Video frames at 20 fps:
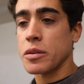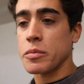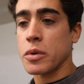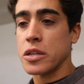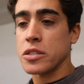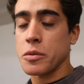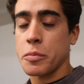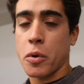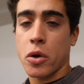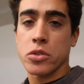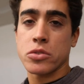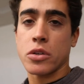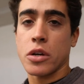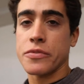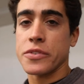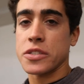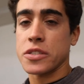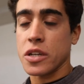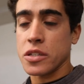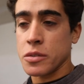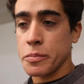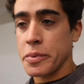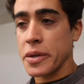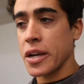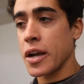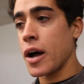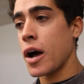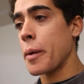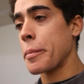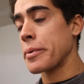sometimes the post office doesn't
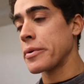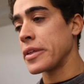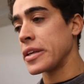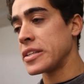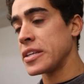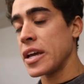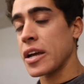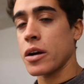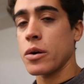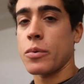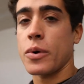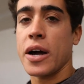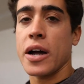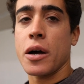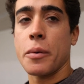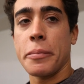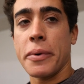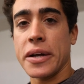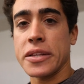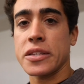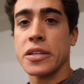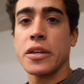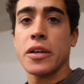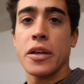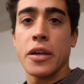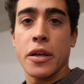pick up or they take a while, but